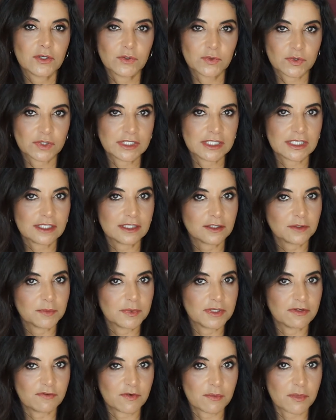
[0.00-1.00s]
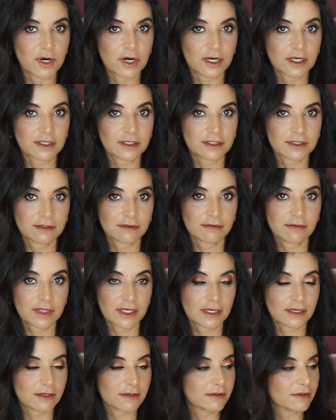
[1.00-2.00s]
you'll see a little bit of a mark
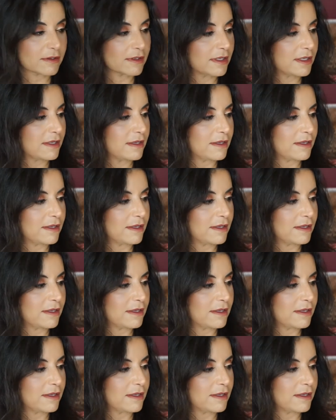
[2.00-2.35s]
there,